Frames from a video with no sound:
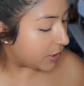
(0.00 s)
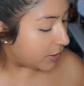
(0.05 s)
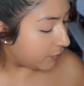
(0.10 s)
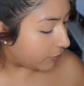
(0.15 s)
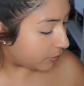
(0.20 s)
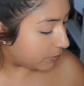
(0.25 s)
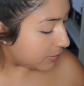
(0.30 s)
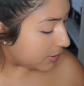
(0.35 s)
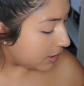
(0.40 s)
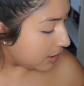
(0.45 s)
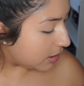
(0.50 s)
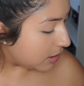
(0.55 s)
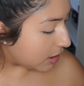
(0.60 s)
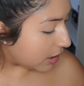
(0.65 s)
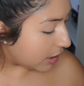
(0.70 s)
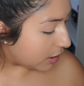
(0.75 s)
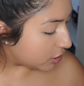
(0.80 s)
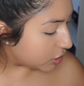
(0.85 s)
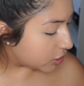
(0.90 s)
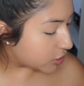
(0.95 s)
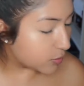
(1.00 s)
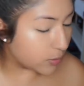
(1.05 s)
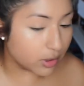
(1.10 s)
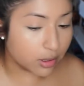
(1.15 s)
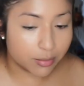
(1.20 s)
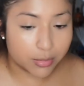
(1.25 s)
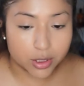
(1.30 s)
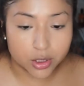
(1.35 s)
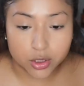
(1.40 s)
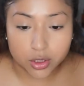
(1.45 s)
For me, I just
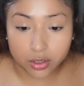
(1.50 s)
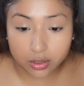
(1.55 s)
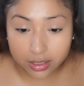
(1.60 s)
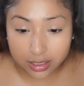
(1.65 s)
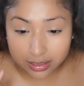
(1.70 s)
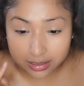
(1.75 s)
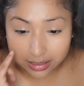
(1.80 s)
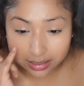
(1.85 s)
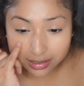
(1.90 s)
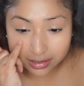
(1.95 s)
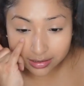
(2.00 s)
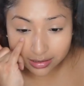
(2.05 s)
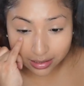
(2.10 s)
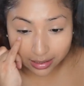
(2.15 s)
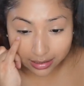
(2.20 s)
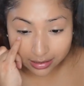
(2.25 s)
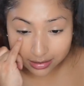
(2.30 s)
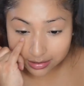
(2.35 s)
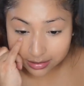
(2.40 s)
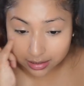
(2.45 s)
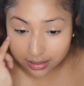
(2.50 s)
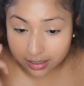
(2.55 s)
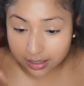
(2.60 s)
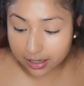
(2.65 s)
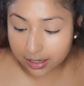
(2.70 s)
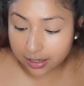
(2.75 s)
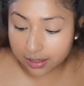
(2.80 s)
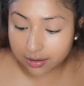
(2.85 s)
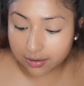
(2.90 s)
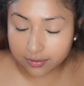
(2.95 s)
want to make sure that these lines that I
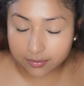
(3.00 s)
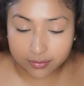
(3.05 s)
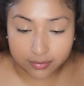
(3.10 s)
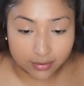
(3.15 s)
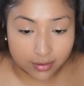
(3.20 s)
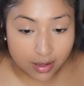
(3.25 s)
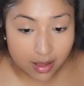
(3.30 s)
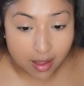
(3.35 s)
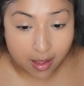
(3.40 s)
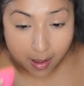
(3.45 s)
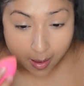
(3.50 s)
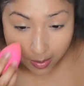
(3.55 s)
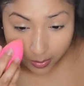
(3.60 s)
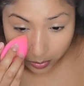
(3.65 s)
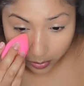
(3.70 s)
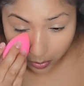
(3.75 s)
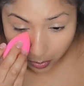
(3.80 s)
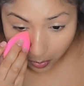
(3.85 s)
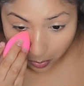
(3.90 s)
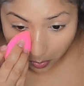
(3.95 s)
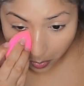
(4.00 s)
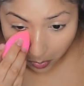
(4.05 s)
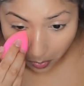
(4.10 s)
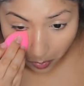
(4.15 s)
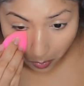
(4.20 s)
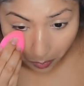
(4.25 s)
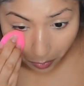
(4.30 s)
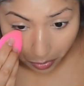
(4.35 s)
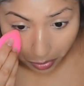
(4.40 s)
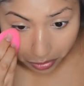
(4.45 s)
have don't
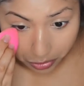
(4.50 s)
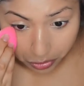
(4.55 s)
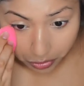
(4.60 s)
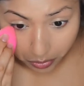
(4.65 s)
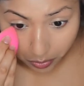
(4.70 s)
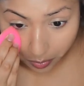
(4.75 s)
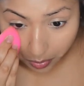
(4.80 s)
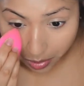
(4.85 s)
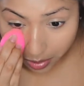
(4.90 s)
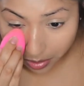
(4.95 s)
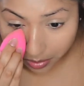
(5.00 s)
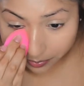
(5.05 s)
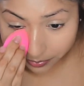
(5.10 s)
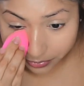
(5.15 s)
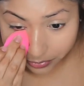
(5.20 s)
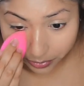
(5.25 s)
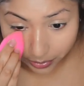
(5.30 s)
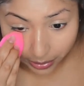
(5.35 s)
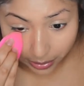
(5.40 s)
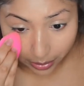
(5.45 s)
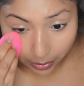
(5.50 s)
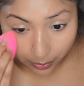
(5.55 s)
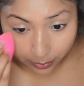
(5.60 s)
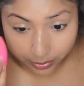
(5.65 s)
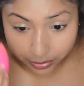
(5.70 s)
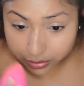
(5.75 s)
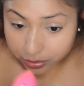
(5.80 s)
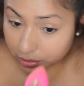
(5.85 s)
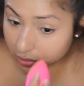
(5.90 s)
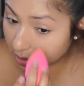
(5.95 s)
really show up, so I
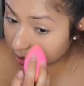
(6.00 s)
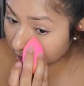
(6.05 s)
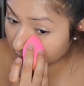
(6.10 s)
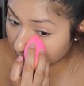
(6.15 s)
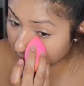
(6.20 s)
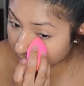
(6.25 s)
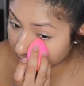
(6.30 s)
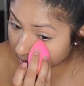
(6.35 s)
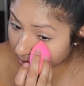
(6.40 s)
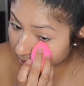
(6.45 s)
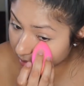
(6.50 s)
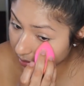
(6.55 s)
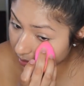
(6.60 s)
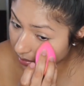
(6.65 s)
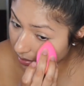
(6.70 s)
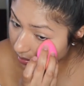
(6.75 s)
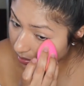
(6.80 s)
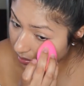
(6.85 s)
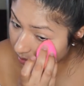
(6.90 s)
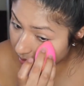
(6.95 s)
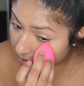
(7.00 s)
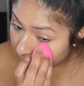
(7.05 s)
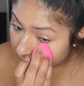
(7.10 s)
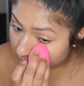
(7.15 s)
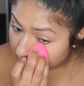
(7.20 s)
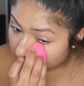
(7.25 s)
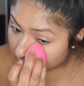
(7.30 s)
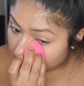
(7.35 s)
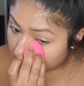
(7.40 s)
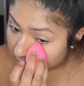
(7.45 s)
always try
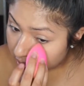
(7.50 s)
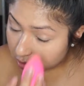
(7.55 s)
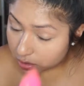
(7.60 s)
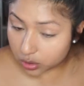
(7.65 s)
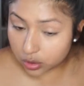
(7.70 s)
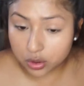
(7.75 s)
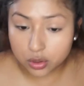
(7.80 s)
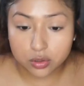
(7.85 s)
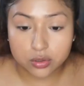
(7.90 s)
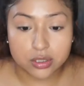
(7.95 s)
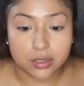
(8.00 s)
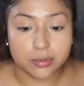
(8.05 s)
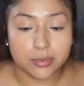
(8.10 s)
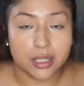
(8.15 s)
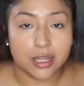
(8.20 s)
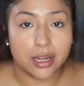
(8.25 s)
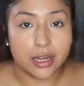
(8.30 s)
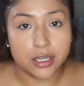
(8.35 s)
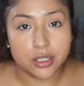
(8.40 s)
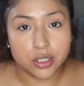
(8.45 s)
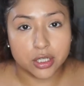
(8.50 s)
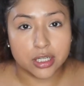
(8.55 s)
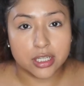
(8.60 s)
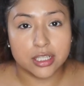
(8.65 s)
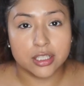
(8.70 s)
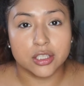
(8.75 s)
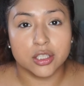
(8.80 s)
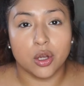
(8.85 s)
to use something hydrating.